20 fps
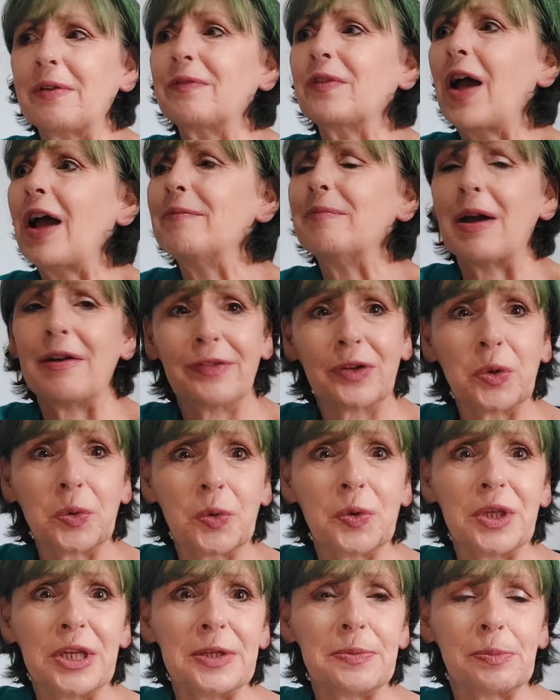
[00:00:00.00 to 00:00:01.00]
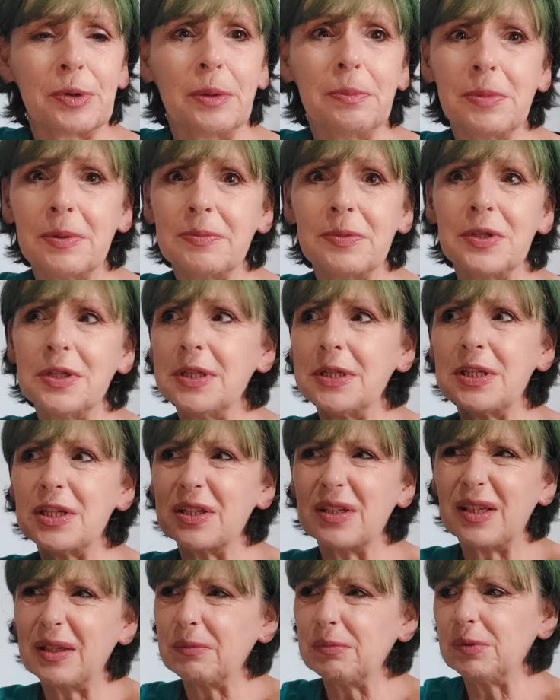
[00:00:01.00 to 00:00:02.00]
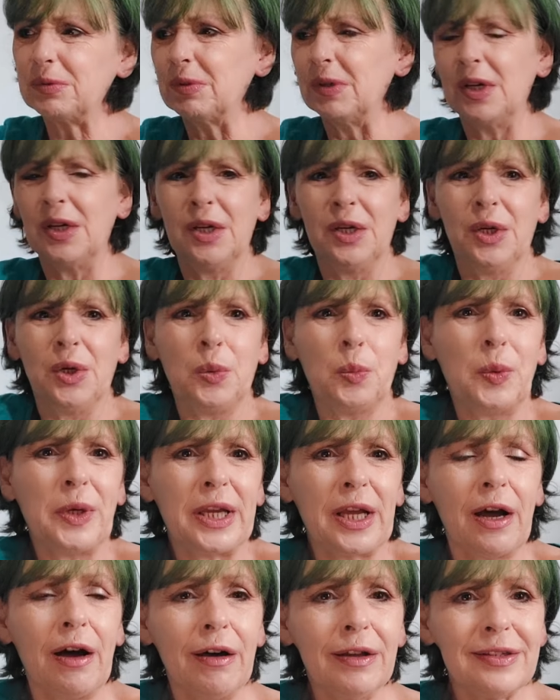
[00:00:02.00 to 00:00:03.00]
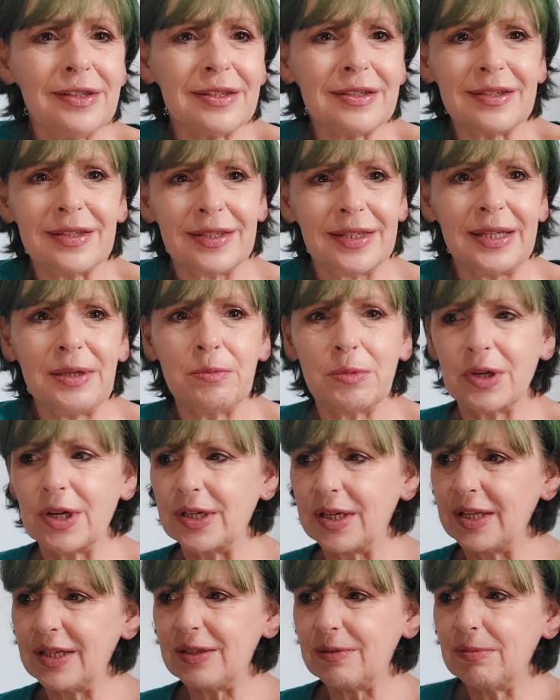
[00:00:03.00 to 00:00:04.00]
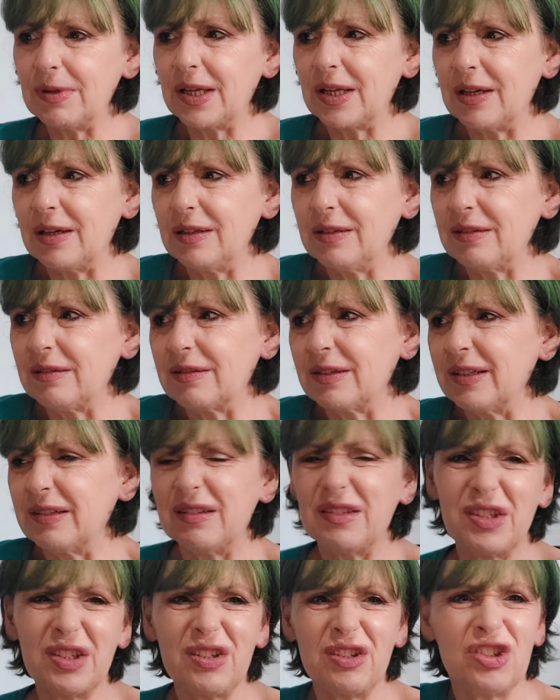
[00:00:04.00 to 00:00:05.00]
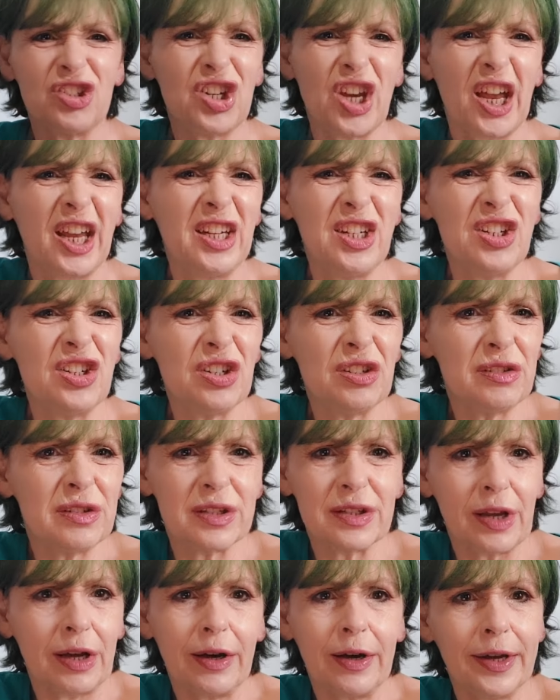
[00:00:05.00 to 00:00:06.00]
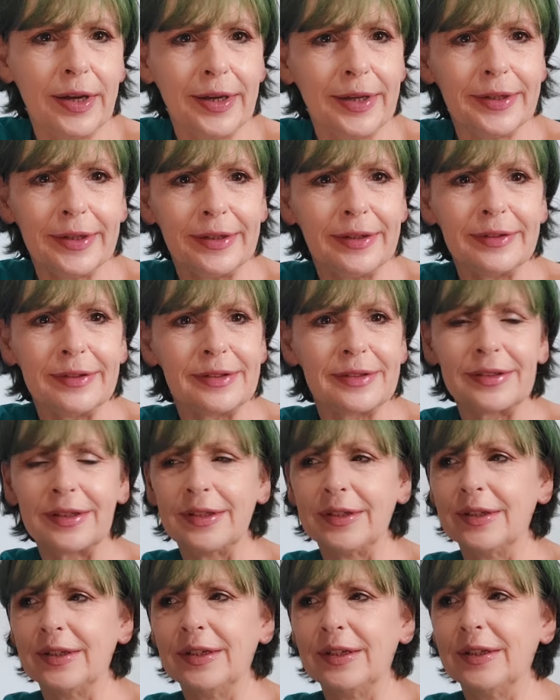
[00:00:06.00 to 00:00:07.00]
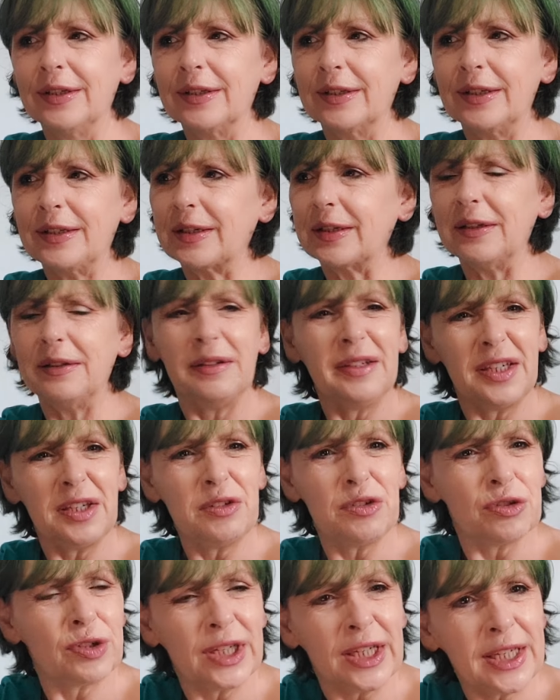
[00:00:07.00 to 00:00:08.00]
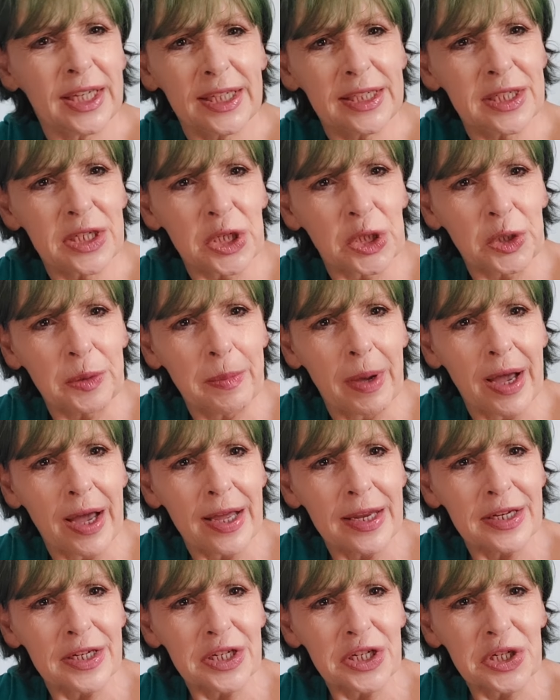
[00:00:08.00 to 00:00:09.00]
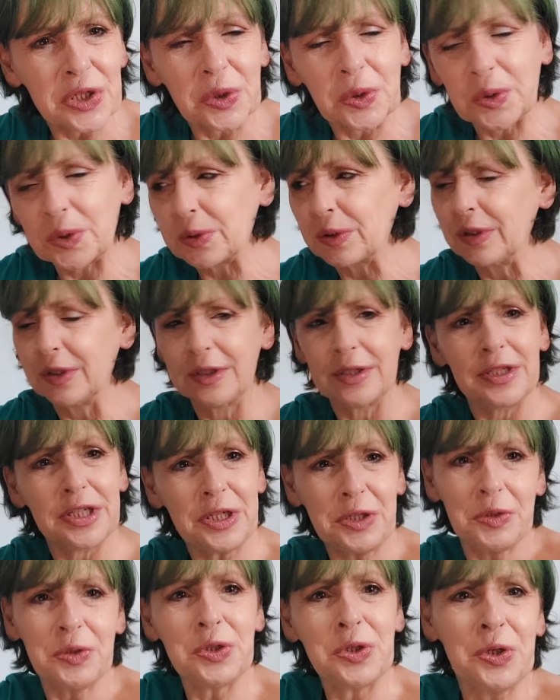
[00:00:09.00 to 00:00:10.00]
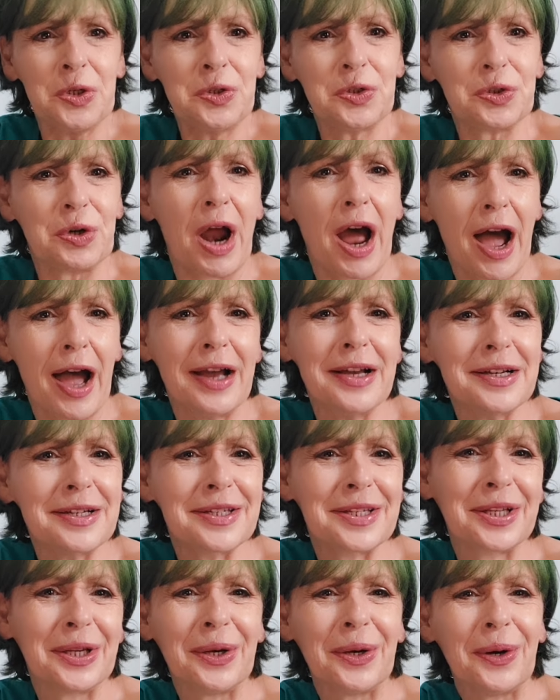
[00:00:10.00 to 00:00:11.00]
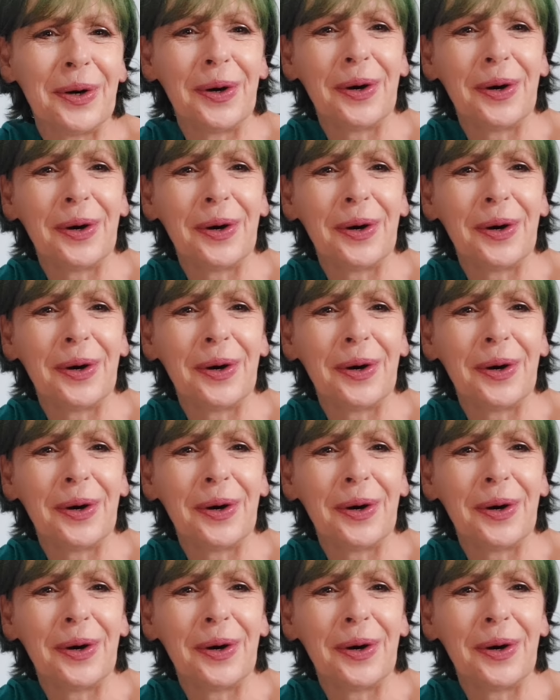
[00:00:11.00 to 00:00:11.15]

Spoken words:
I'm having all these problems, and they're just like, well, we can't see what it is. We can't just change your diet. Are you drinking too much, or do you do drugs?